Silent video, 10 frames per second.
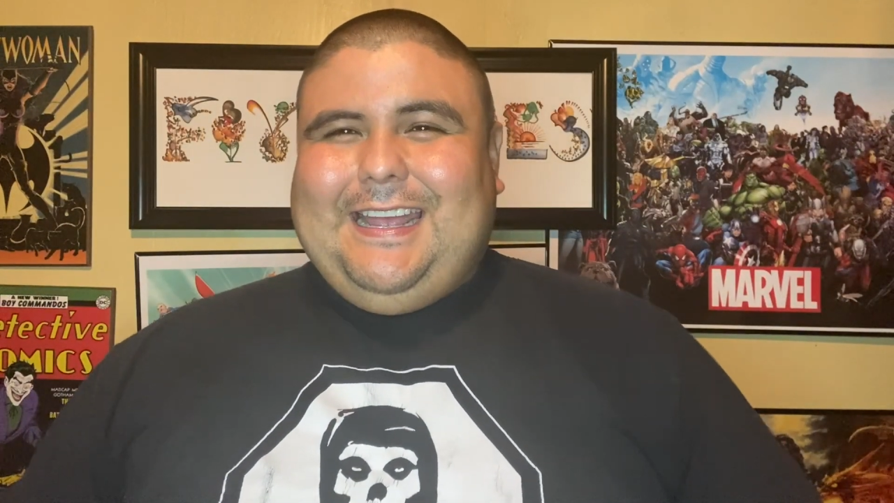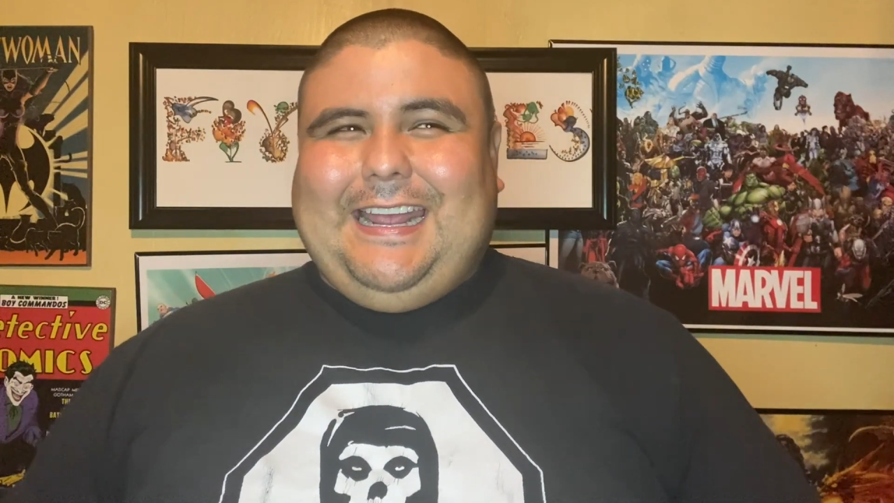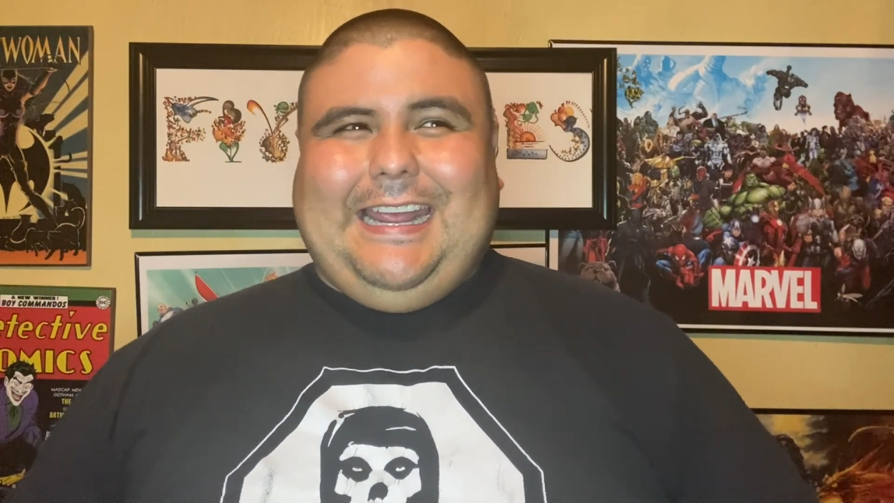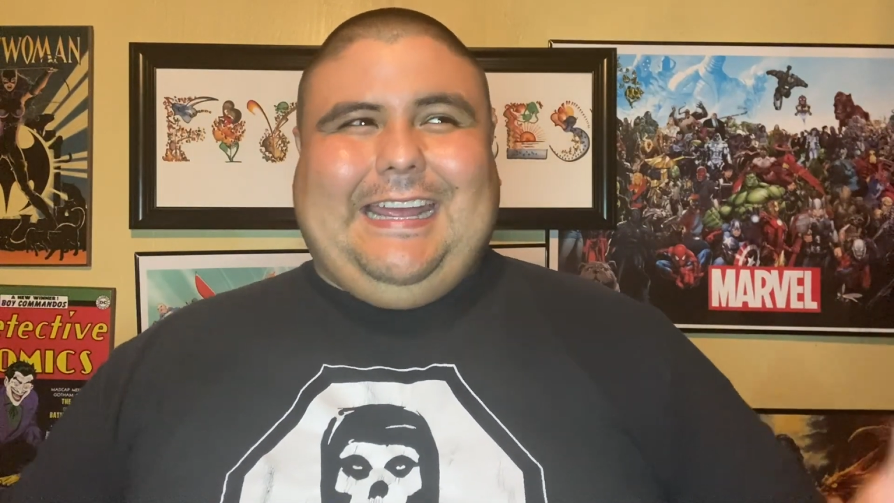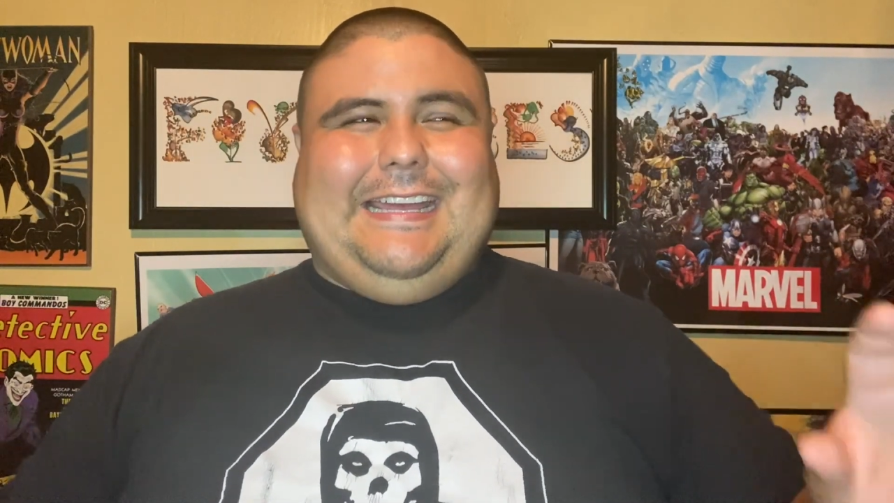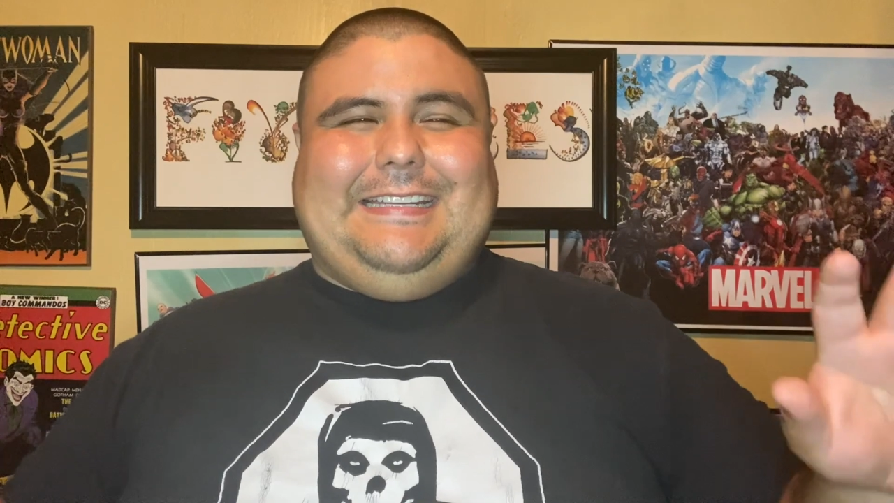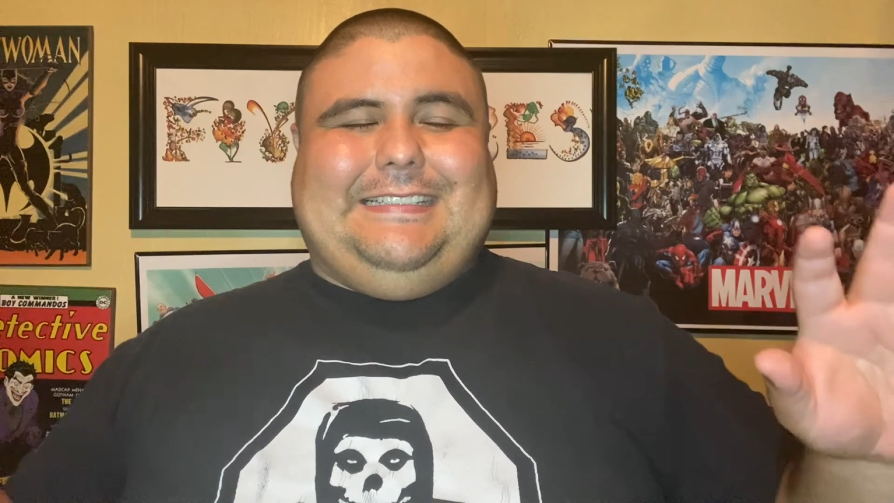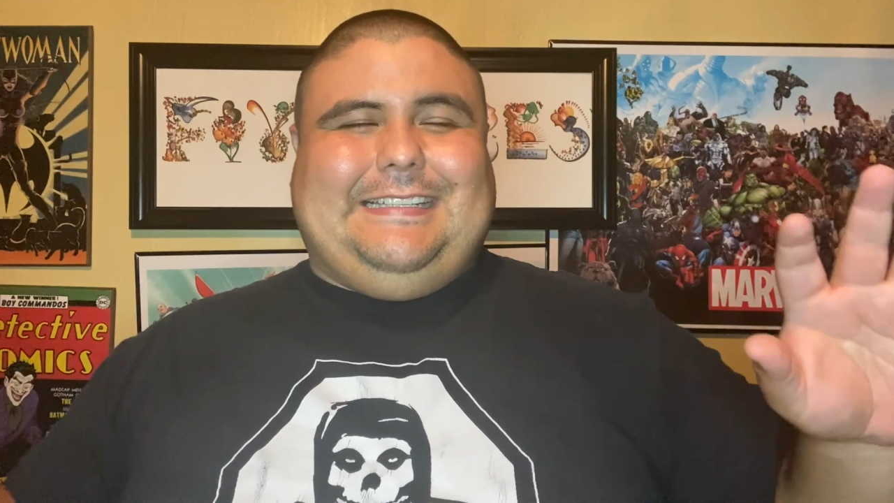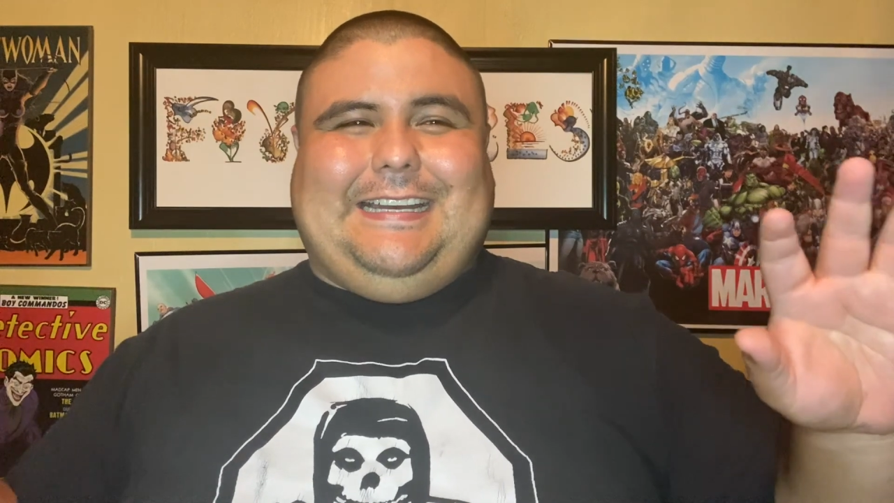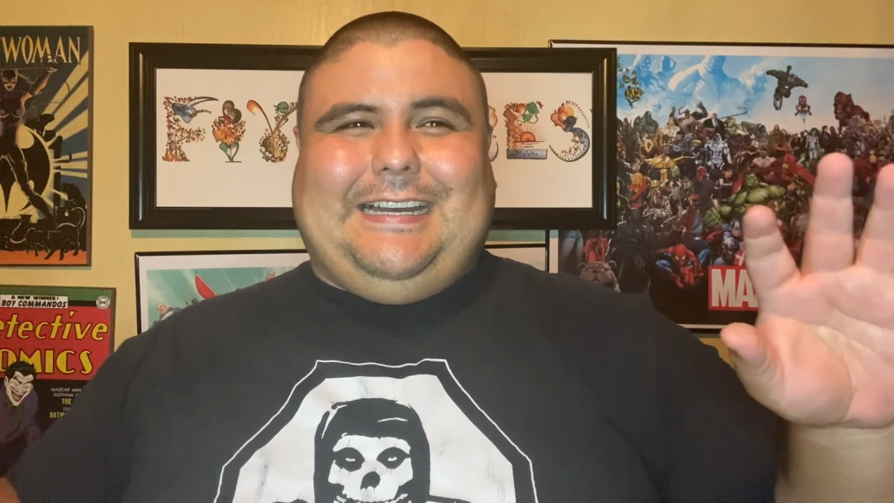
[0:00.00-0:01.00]
and
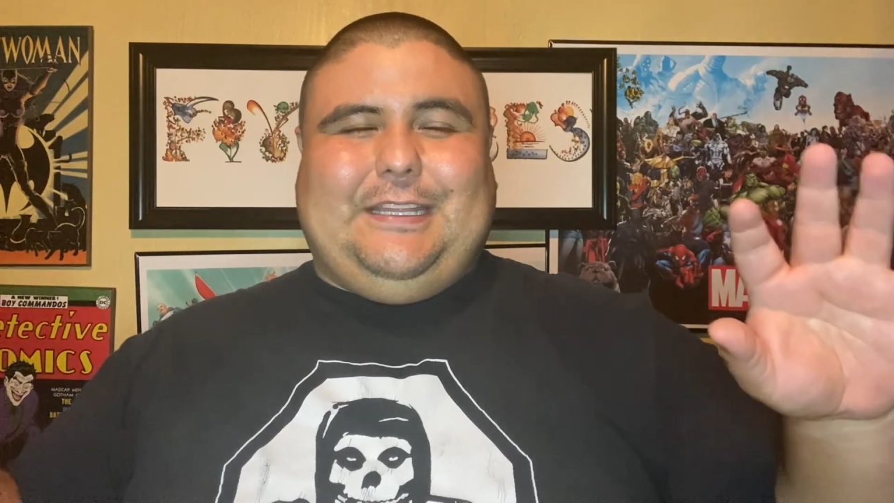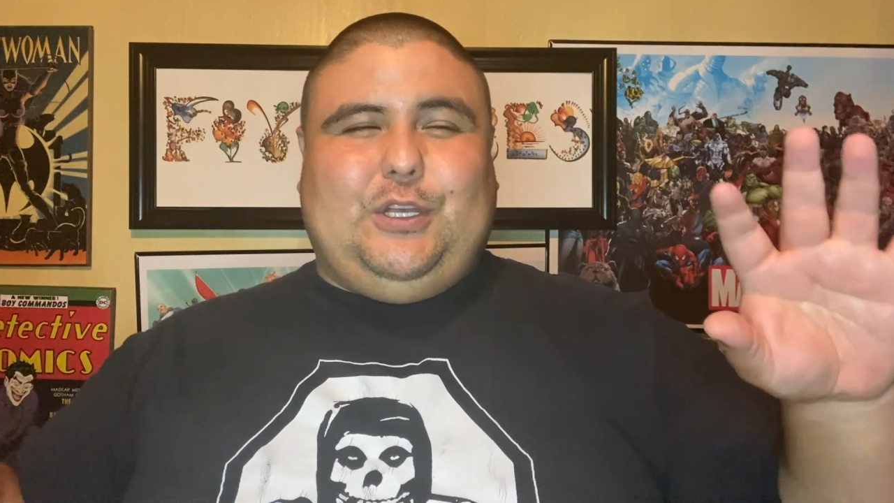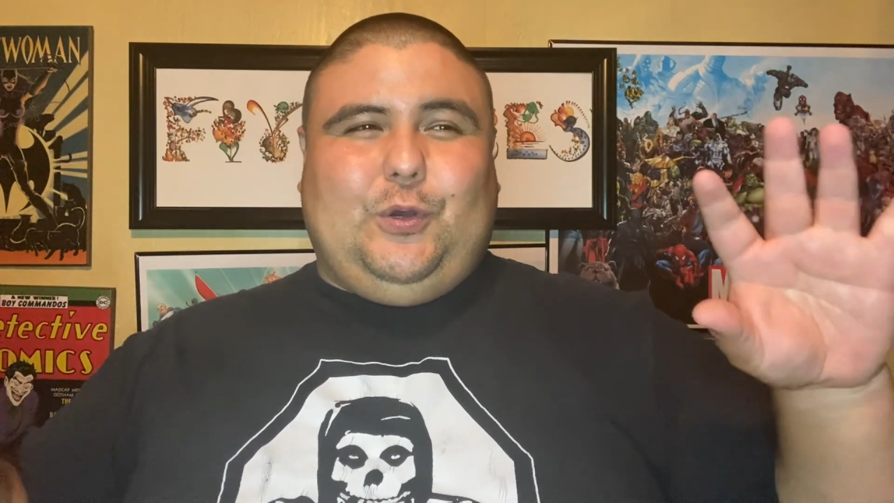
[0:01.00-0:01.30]
the